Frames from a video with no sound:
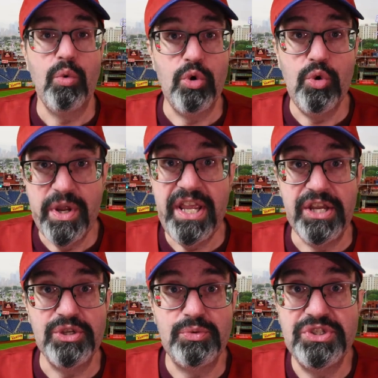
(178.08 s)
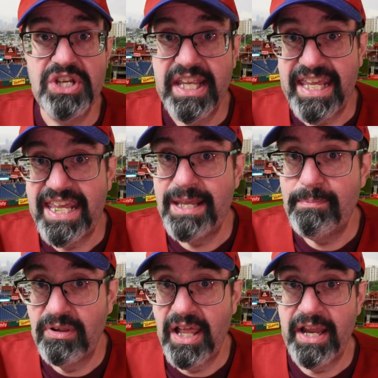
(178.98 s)
Ruiz was a key
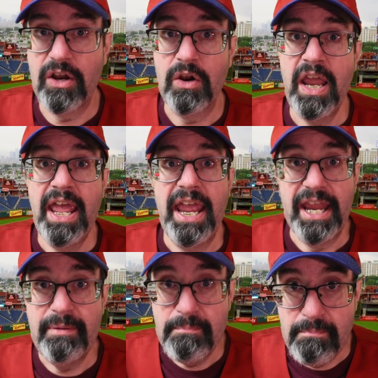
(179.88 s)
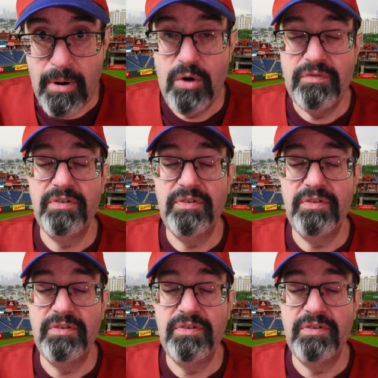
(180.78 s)
player in both